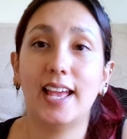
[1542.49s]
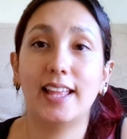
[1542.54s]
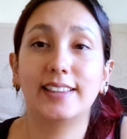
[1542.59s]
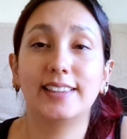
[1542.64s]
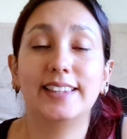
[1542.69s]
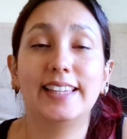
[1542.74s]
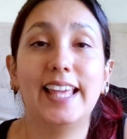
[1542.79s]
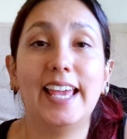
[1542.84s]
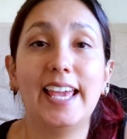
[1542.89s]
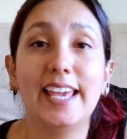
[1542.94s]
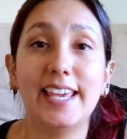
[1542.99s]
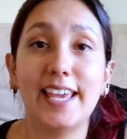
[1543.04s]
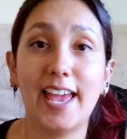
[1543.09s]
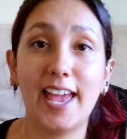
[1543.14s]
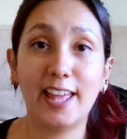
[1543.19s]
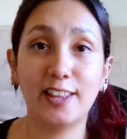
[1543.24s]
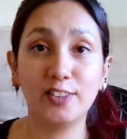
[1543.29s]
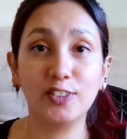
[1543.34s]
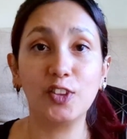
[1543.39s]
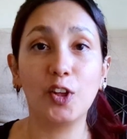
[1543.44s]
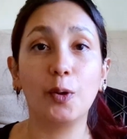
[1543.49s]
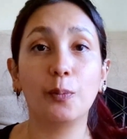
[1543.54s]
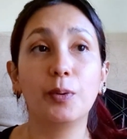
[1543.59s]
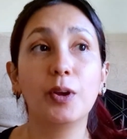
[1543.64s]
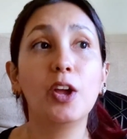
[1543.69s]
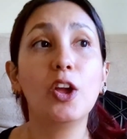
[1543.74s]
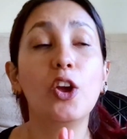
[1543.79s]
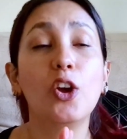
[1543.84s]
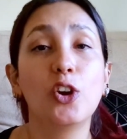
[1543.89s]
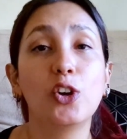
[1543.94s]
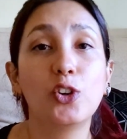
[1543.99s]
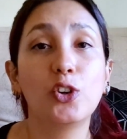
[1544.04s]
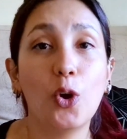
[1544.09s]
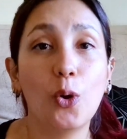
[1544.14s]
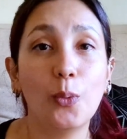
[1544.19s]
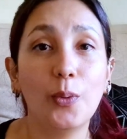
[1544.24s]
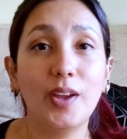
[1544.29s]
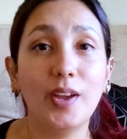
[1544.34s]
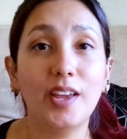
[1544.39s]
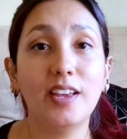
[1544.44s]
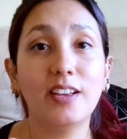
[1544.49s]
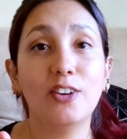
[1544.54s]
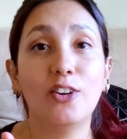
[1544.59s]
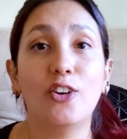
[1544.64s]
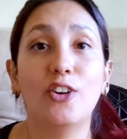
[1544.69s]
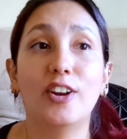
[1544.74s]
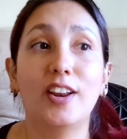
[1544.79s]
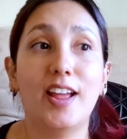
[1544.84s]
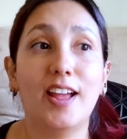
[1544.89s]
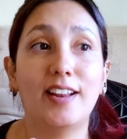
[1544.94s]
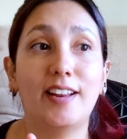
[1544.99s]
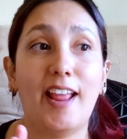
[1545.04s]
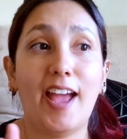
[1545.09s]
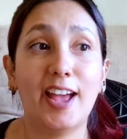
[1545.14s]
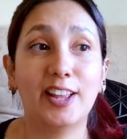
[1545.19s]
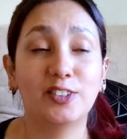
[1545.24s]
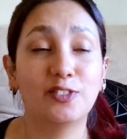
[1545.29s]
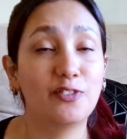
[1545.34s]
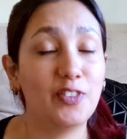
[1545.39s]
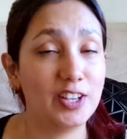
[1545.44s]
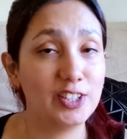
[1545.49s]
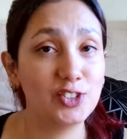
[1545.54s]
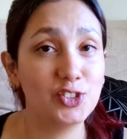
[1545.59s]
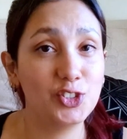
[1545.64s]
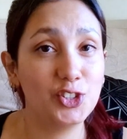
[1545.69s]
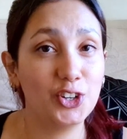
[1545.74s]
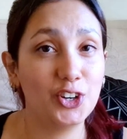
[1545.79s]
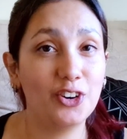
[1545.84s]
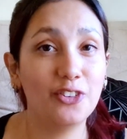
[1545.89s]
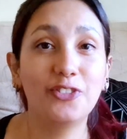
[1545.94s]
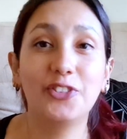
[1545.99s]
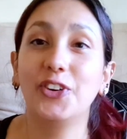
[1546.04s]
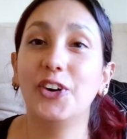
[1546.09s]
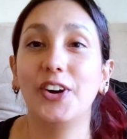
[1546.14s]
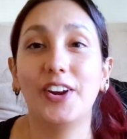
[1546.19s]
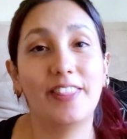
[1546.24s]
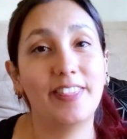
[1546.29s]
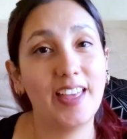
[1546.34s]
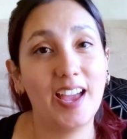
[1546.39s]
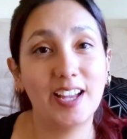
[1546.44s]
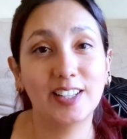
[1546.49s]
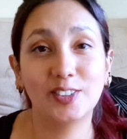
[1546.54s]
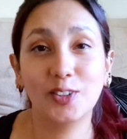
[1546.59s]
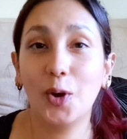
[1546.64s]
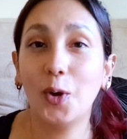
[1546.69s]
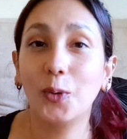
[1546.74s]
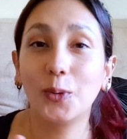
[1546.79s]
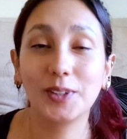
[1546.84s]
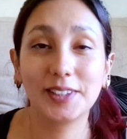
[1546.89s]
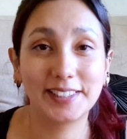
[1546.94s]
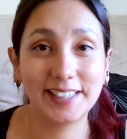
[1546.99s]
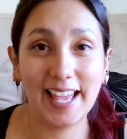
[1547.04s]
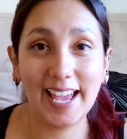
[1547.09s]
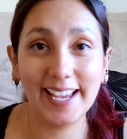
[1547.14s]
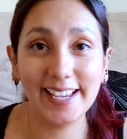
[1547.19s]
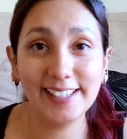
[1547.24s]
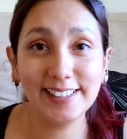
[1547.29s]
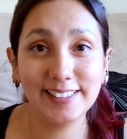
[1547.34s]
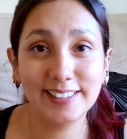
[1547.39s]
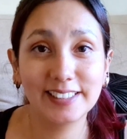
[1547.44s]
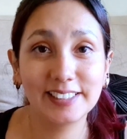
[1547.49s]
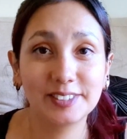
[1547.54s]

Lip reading: And they end up going on an adventure for that whole night.